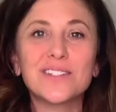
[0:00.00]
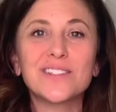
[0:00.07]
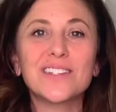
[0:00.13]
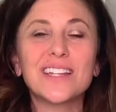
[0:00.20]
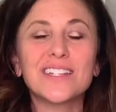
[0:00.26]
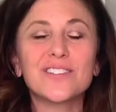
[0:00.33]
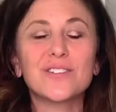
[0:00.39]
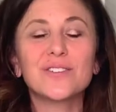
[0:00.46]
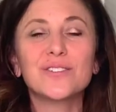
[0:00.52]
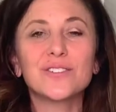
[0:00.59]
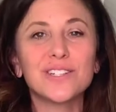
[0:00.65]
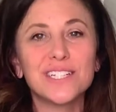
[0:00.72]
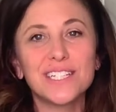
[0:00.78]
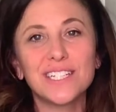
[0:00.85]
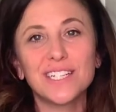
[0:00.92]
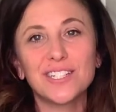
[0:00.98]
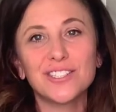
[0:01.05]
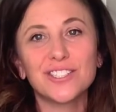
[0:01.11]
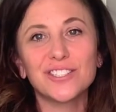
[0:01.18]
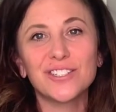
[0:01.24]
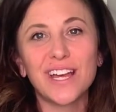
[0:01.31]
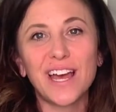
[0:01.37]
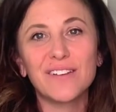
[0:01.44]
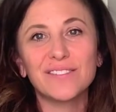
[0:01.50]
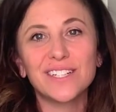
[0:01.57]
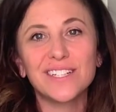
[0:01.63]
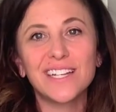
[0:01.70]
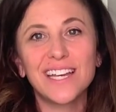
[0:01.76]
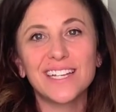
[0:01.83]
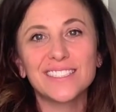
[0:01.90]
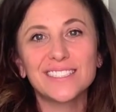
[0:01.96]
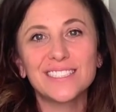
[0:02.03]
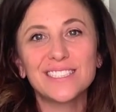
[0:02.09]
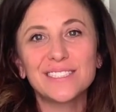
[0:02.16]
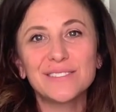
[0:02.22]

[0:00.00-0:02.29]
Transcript: So that's a great tincture to have on hand.